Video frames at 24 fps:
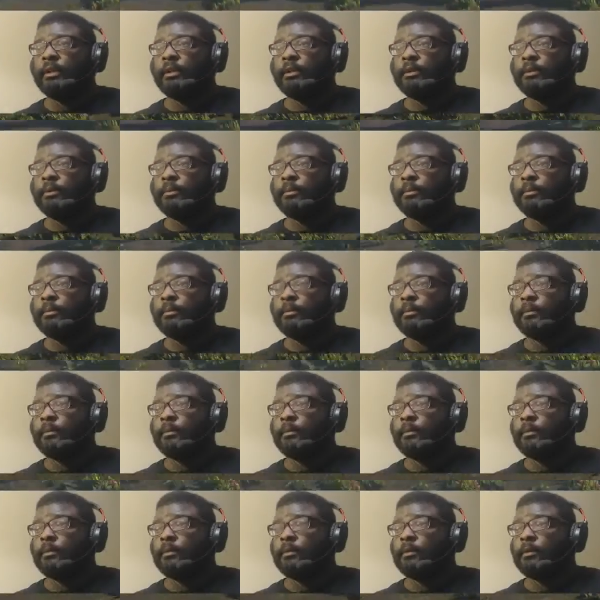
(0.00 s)

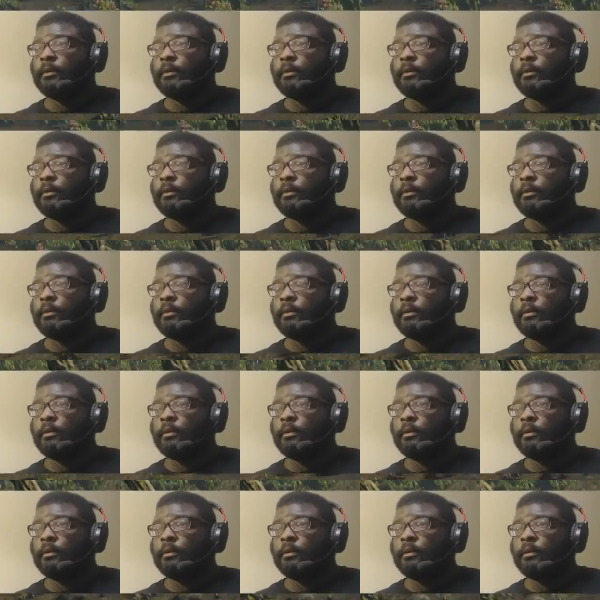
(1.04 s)

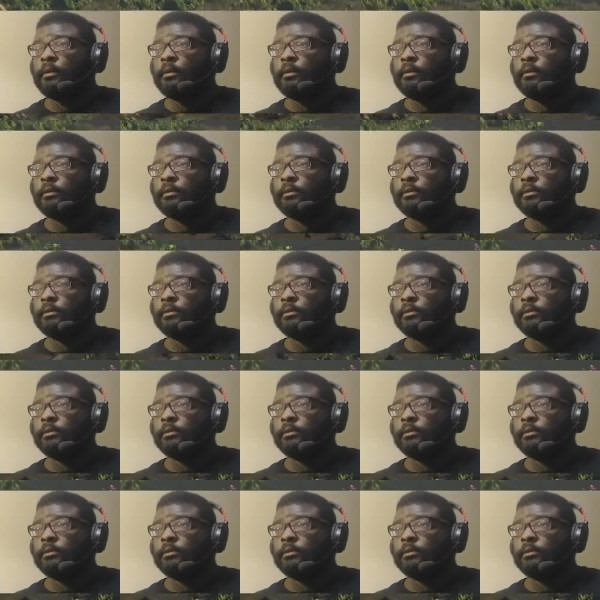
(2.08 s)
Nobody speaks.